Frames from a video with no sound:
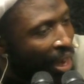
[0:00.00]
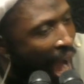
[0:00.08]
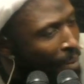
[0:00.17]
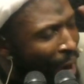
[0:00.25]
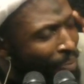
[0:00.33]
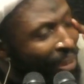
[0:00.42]

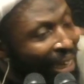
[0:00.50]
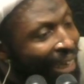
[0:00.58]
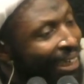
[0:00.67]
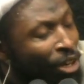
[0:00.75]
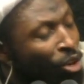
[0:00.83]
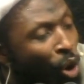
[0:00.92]
Abba Abdullah
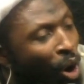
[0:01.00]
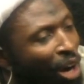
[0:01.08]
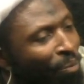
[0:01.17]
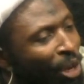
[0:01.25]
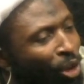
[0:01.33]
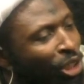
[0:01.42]
didn't go
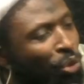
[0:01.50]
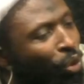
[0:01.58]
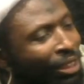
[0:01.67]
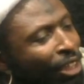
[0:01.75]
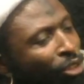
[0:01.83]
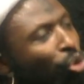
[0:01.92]
out because he
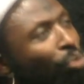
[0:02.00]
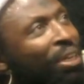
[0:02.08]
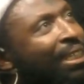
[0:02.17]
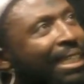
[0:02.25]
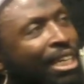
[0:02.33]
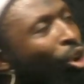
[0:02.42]
wanted to be
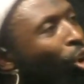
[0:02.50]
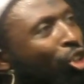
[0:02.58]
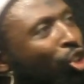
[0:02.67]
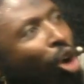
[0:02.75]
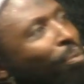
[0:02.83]
seen on top.